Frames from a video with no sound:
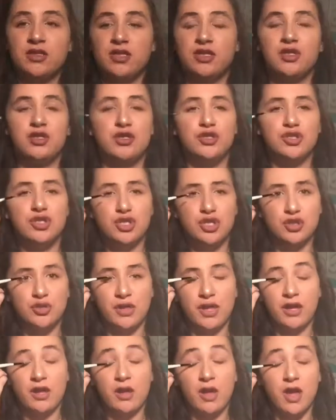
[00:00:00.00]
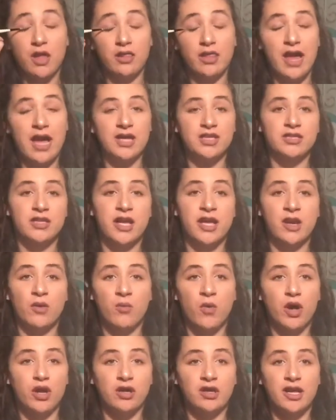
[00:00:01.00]
to do like a lash line
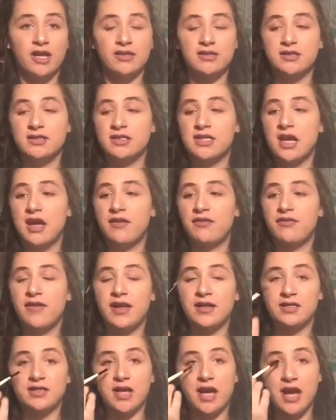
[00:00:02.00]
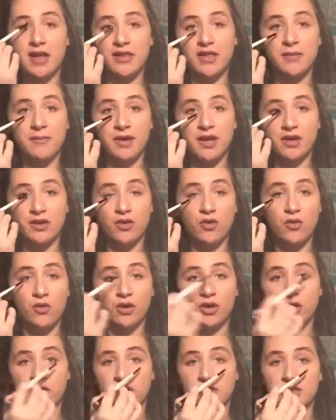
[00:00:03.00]
and waterline stuff, and to highlight my inner
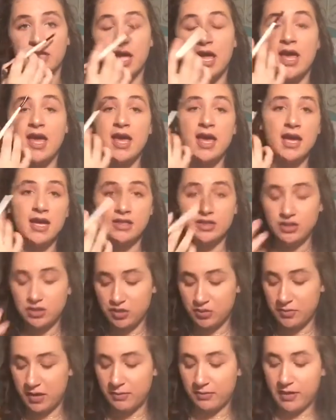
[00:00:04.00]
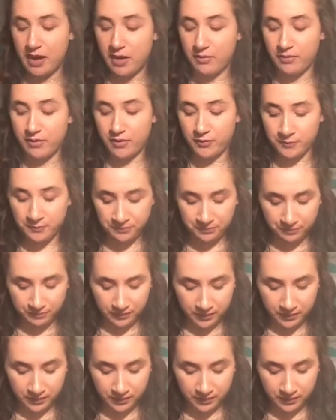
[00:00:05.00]
corners, and to do my brow bone.